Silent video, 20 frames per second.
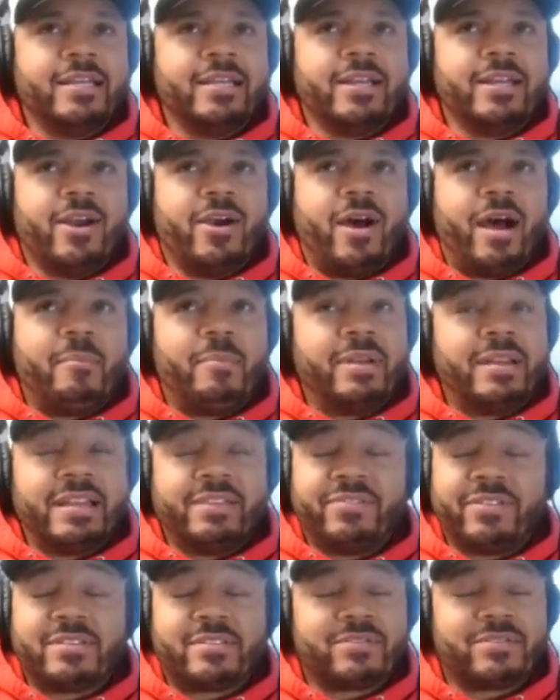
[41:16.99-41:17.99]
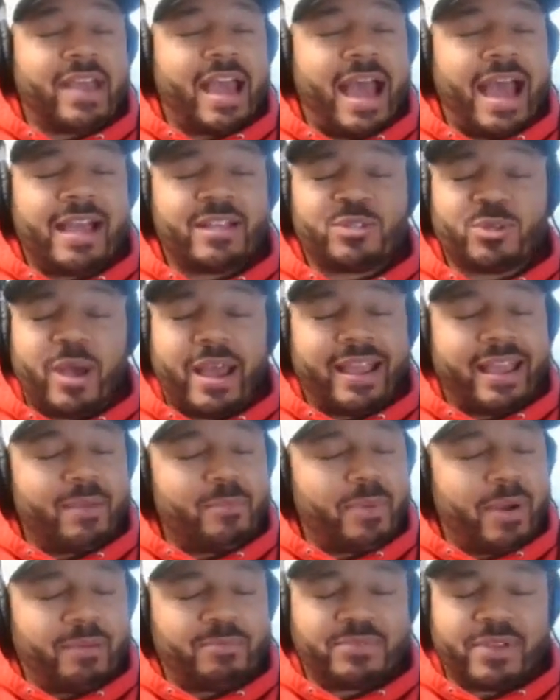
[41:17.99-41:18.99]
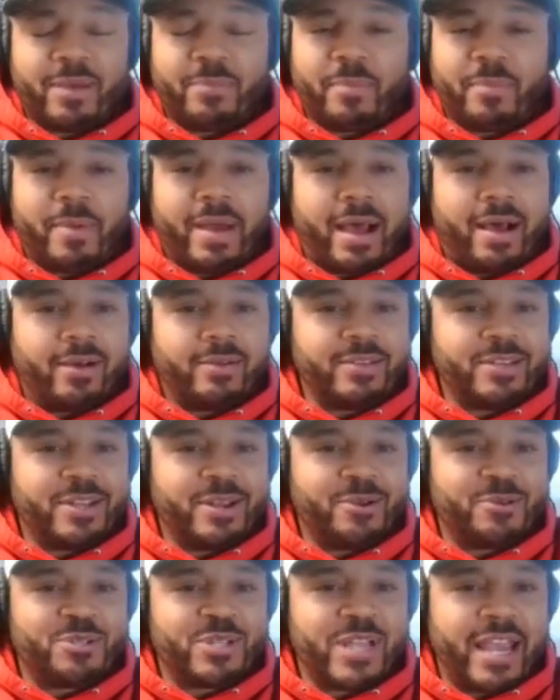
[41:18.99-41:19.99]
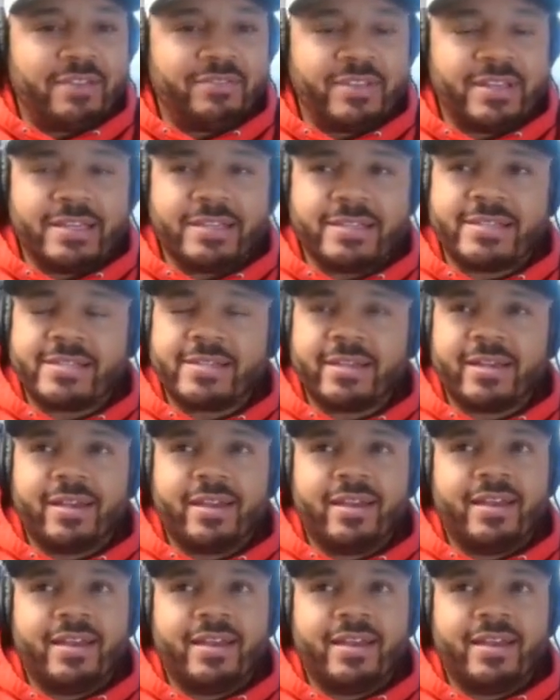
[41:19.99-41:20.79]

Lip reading: You know, I'm a defensive guy, so I get pumped up about, you know, safeties.